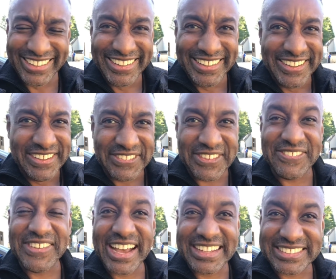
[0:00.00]
if
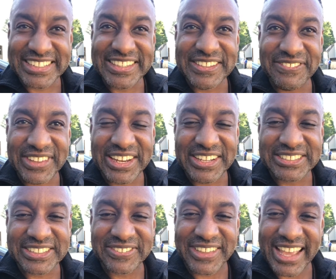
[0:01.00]
you've not seen the
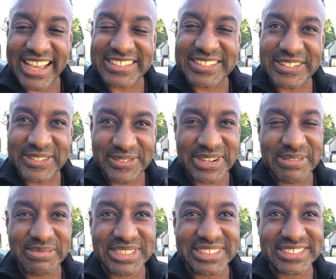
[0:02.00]
videos of cats and
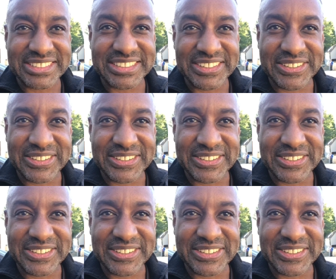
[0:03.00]
cucumbers on,